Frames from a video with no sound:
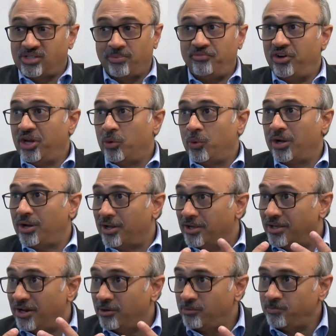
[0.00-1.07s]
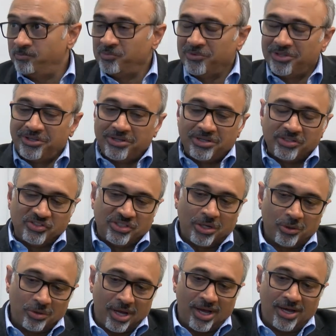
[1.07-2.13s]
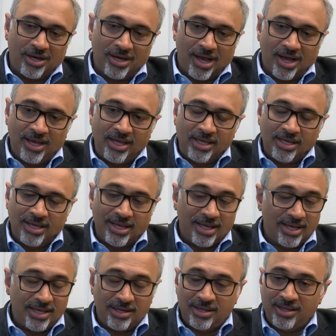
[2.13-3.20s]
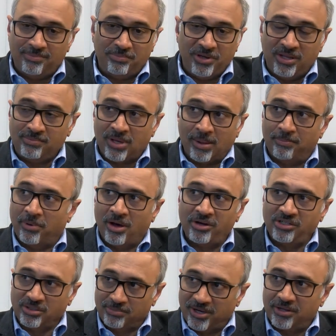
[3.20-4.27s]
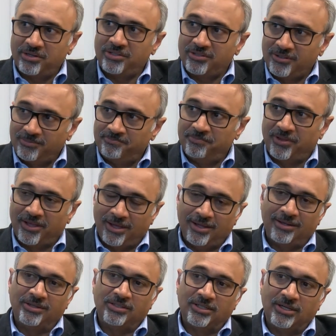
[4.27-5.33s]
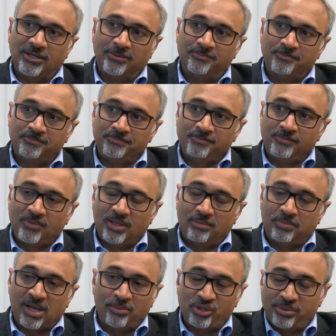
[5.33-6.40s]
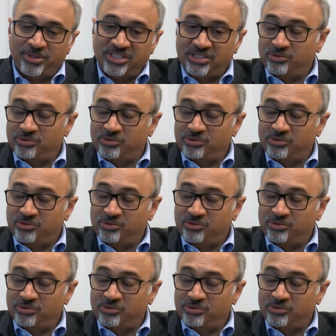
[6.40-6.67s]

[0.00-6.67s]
up very quickly, you know? So I had a bee in my bonnet about it. And coming to MIT